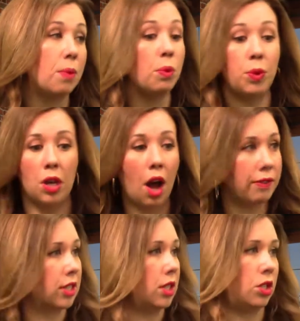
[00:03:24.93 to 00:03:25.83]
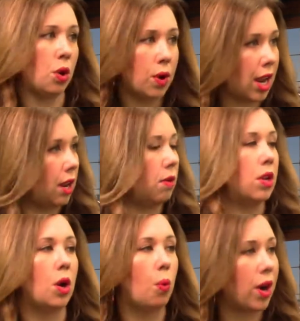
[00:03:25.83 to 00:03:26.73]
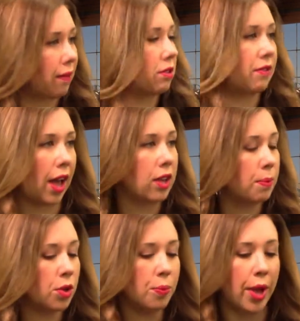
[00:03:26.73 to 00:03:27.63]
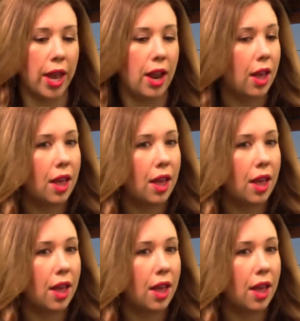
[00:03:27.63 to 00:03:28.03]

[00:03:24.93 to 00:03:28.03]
I mean, we obviously donate, whatever's valuable, but